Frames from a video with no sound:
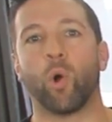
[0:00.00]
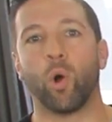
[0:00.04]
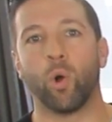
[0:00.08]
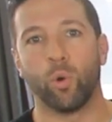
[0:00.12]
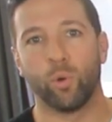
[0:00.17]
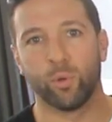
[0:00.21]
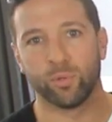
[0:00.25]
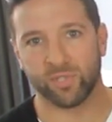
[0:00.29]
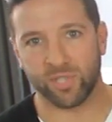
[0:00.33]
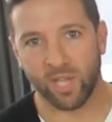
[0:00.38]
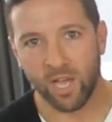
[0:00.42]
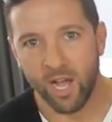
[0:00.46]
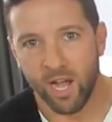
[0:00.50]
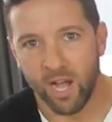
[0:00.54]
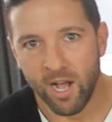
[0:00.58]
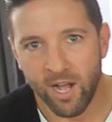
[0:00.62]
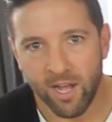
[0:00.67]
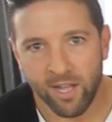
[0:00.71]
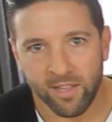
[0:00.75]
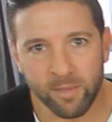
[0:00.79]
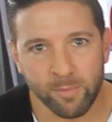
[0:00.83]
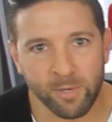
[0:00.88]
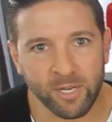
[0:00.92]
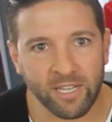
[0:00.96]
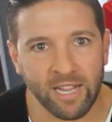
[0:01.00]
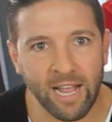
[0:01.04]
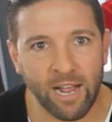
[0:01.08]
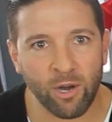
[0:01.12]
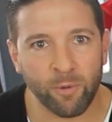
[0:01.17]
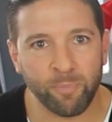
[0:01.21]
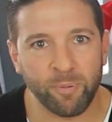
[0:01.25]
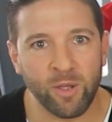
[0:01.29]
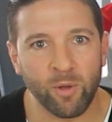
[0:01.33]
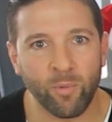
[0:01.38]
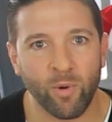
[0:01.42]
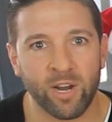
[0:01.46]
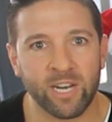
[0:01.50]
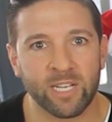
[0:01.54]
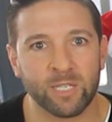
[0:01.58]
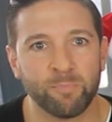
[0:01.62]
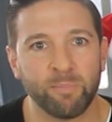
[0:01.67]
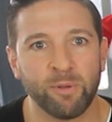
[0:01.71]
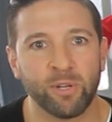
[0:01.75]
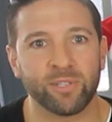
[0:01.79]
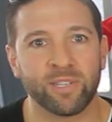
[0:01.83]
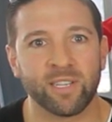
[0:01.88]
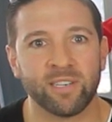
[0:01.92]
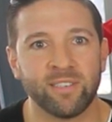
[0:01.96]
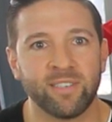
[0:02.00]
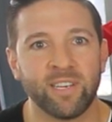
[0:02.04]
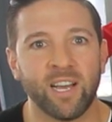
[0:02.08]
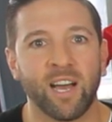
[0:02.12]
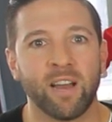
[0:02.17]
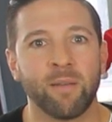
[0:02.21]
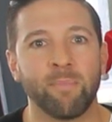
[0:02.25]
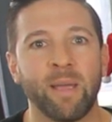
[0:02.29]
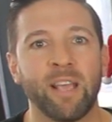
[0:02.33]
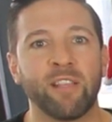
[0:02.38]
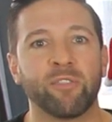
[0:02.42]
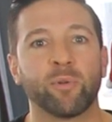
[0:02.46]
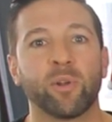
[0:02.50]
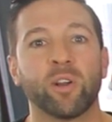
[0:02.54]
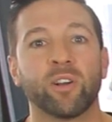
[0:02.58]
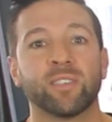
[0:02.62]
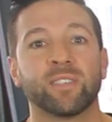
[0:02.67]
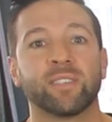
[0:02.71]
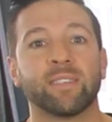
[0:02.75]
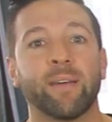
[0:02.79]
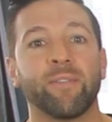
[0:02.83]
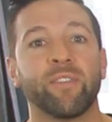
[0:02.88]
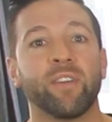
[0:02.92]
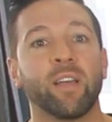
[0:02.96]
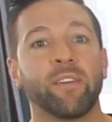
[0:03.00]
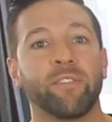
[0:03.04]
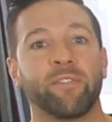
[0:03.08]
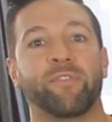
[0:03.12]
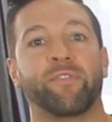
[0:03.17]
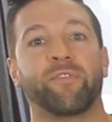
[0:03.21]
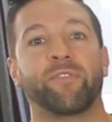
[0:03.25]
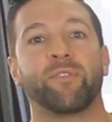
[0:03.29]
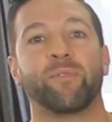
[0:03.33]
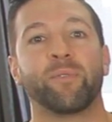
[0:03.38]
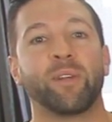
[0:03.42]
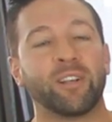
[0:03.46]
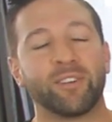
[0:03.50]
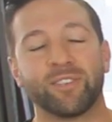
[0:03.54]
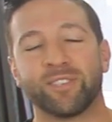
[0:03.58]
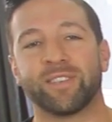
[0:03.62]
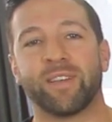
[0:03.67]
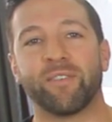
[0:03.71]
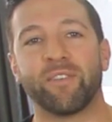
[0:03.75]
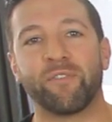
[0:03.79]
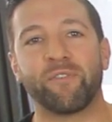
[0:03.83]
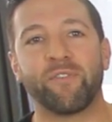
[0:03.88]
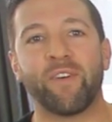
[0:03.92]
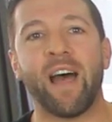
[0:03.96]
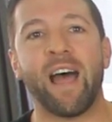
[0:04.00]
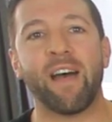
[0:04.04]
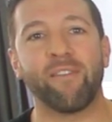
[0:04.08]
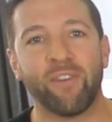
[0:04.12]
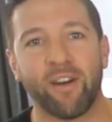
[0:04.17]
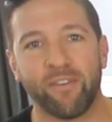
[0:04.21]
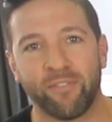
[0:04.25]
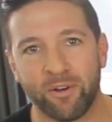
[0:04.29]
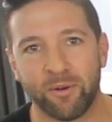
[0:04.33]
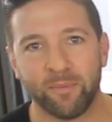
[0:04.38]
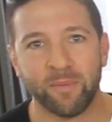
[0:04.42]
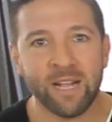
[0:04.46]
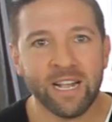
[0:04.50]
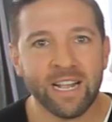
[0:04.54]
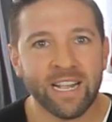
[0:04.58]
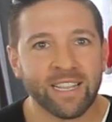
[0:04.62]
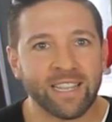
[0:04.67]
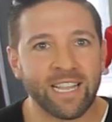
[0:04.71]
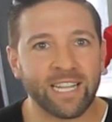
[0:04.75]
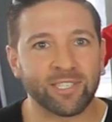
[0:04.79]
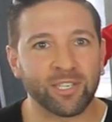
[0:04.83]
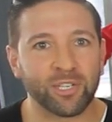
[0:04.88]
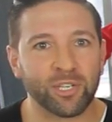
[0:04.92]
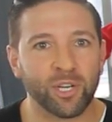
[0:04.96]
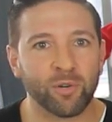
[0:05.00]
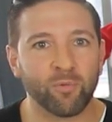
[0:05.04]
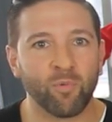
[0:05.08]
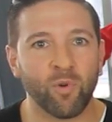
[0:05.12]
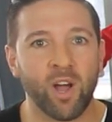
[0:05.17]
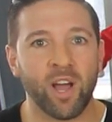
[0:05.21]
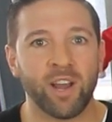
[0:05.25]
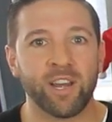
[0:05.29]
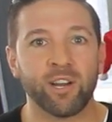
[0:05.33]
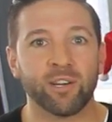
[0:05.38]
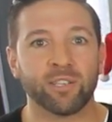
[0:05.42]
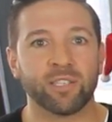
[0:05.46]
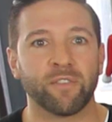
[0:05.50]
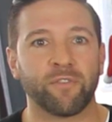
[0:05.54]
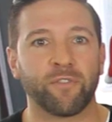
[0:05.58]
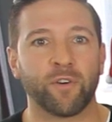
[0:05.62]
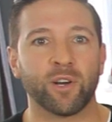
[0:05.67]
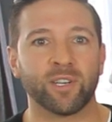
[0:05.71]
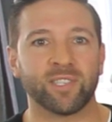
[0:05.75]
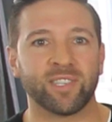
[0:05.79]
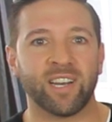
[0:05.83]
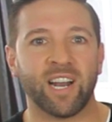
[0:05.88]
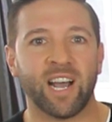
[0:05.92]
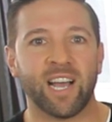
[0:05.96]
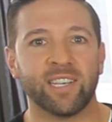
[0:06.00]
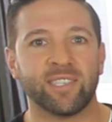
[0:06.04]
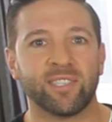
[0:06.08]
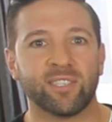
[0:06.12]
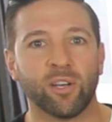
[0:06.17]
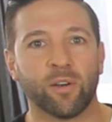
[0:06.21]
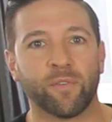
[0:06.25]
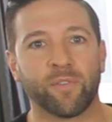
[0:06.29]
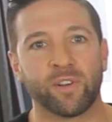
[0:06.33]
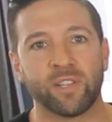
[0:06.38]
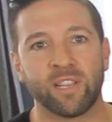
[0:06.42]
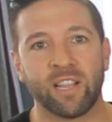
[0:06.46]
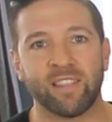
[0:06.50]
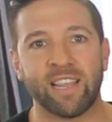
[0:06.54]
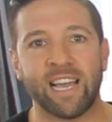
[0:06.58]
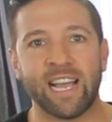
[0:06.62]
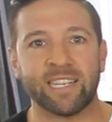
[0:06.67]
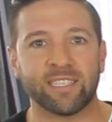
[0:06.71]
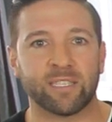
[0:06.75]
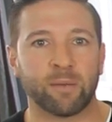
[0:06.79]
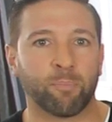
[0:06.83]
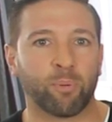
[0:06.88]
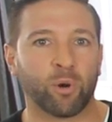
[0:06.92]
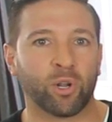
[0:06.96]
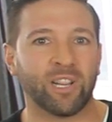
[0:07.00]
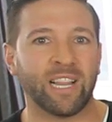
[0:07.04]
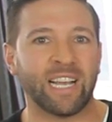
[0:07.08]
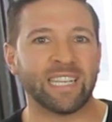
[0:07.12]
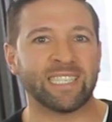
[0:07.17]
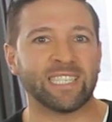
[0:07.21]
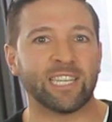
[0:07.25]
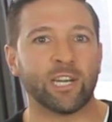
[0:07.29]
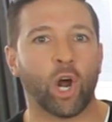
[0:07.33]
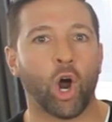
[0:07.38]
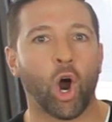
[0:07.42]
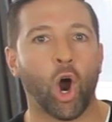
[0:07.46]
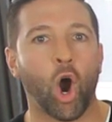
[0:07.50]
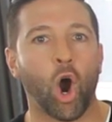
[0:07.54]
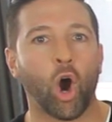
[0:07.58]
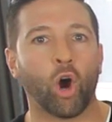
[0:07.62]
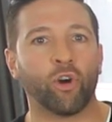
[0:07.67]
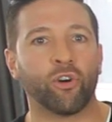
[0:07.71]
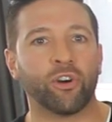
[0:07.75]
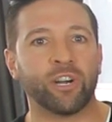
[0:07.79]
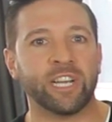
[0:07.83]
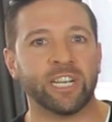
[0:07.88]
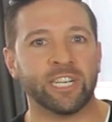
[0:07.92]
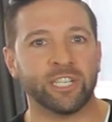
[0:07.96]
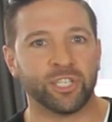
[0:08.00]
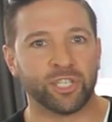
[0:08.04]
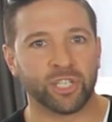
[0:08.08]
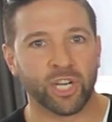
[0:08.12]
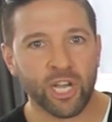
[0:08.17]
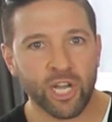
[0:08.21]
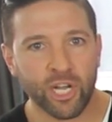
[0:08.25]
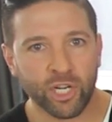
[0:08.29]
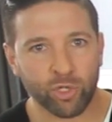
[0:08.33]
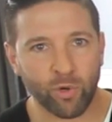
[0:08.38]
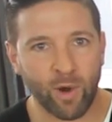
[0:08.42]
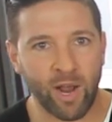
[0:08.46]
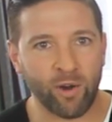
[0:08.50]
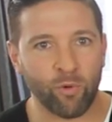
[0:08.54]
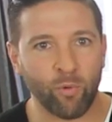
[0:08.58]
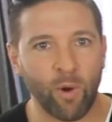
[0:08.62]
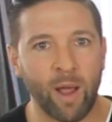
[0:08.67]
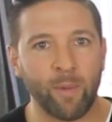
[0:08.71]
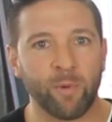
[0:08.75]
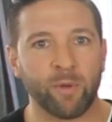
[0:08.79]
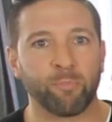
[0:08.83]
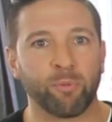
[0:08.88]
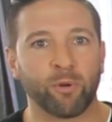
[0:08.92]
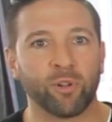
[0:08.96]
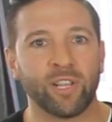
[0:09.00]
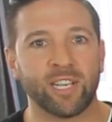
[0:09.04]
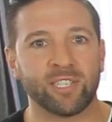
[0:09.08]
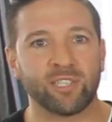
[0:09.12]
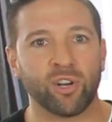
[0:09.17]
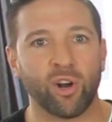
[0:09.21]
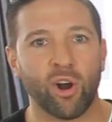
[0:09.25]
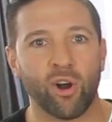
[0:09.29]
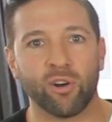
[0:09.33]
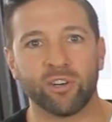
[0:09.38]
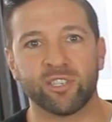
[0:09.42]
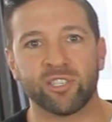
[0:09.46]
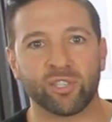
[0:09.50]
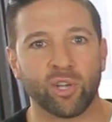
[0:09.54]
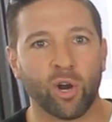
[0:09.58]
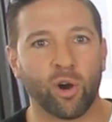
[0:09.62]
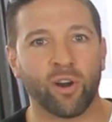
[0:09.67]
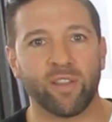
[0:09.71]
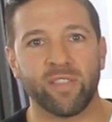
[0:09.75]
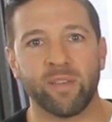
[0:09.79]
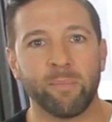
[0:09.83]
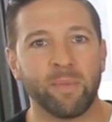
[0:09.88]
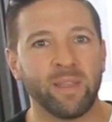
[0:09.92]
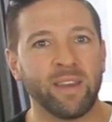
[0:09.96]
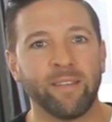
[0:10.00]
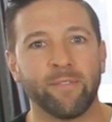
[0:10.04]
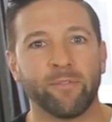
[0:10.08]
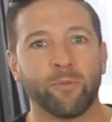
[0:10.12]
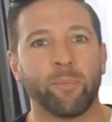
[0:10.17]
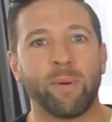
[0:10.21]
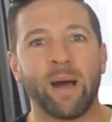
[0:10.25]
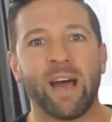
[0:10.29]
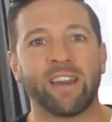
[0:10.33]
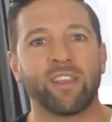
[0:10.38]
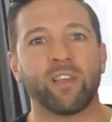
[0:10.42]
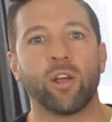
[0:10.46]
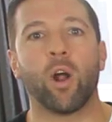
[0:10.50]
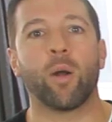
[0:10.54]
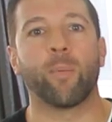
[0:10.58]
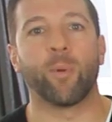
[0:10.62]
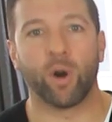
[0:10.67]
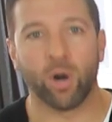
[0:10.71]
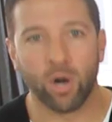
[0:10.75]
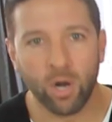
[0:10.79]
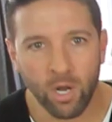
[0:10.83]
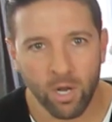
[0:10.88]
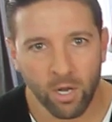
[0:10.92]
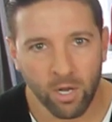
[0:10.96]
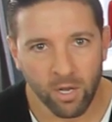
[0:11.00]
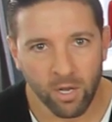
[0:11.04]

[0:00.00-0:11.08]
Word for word: rolls. The McLaren P1 is built and done, made 370, 375 of them. That's a good run. Here's the first in ice silver and the last in pearlescent orange. Trying to rhyme with pearlescent orange is harder than medieval body armor.